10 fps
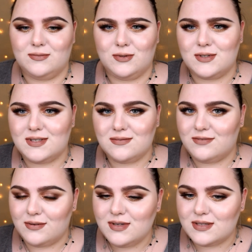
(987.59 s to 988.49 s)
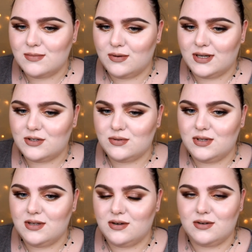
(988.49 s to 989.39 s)
was very small
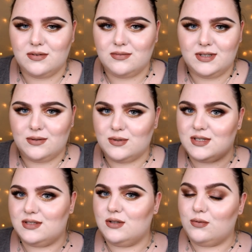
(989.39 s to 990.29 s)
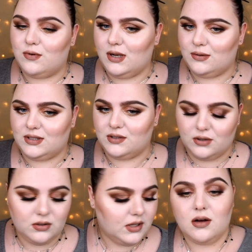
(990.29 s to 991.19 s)
actually, or there was no fallout at
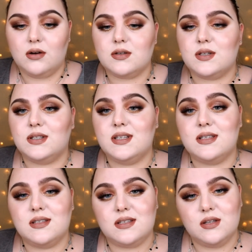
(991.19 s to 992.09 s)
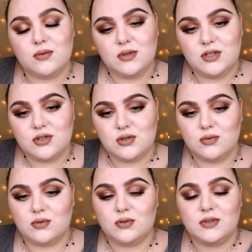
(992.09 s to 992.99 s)
all. Also, there is no
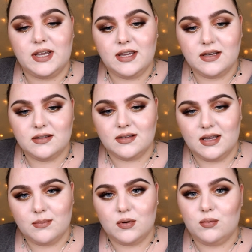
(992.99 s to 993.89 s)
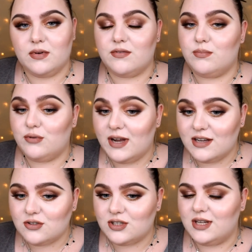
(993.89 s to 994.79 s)
issue to take them with
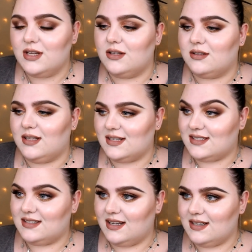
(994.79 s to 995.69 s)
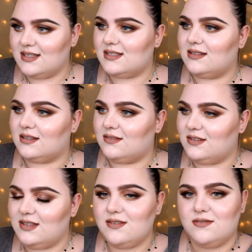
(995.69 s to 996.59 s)
brush. That's nice that
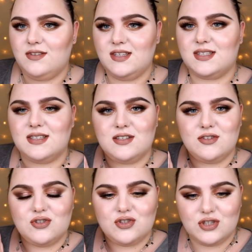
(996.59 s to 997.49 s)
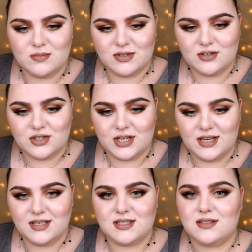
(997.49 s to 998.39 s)
these shimmer
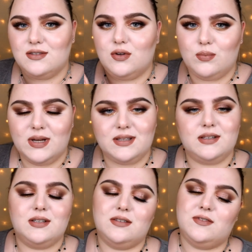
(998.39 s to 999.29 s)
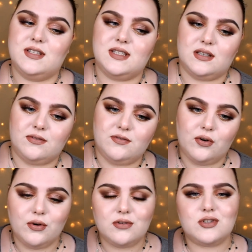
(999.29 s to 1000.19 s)
shades, no matter if it's a
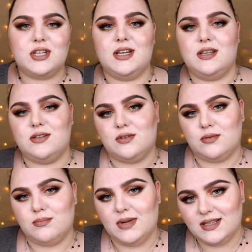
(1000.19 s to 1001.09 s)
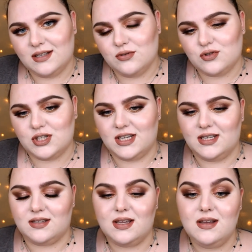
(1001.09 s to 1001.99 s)
foil shade or metal
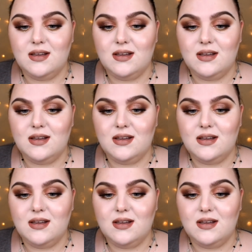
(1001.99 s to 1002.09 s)
shade,